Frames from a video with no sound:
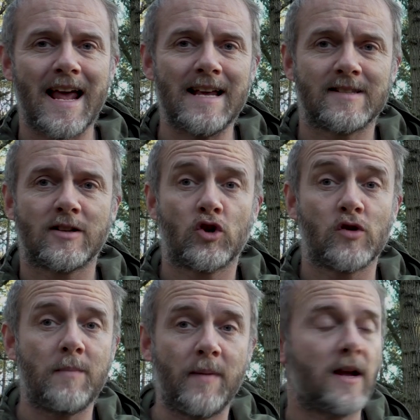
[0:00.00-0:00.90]
is
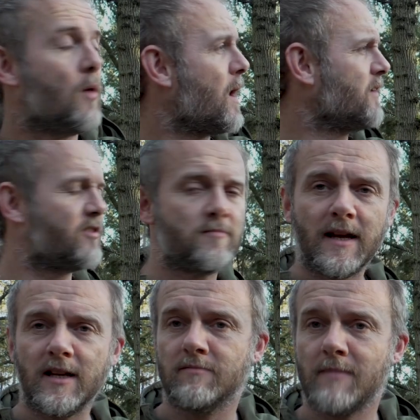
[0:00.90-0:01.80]
creeping away from
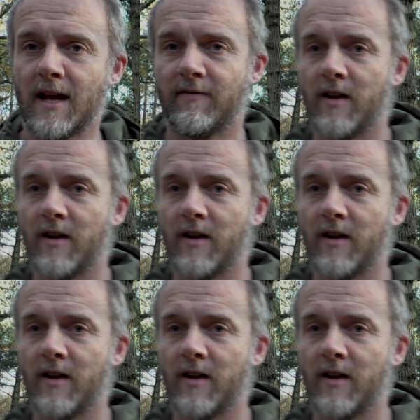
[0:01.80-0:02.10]
me. You may have